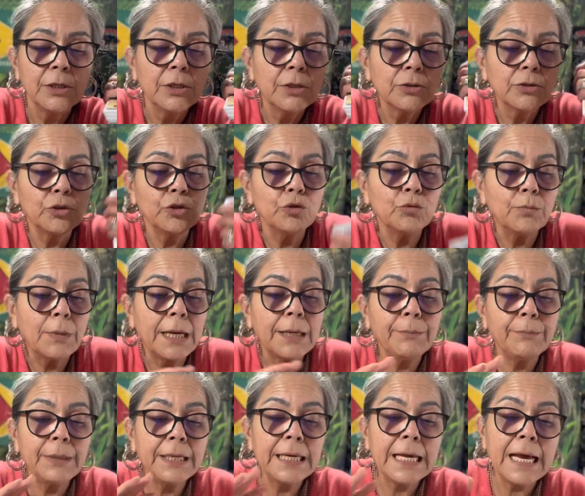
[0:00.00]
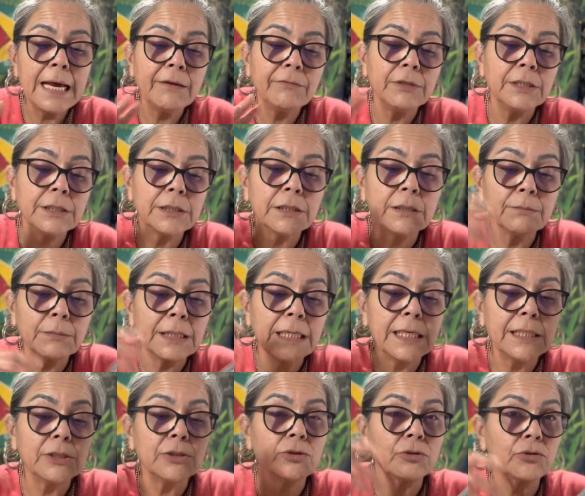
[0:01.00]
So you might be having some
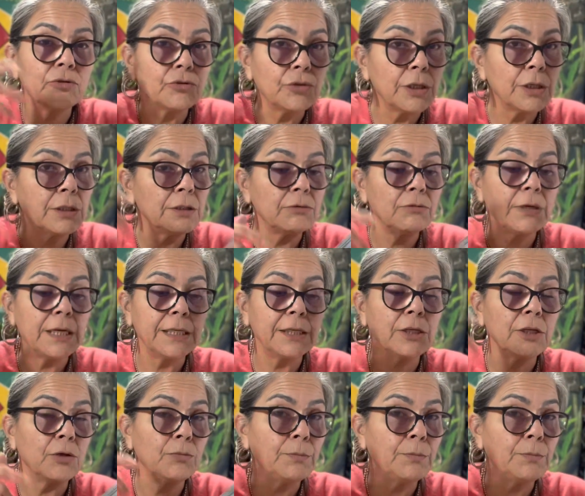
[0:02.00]
kind of struggle right now.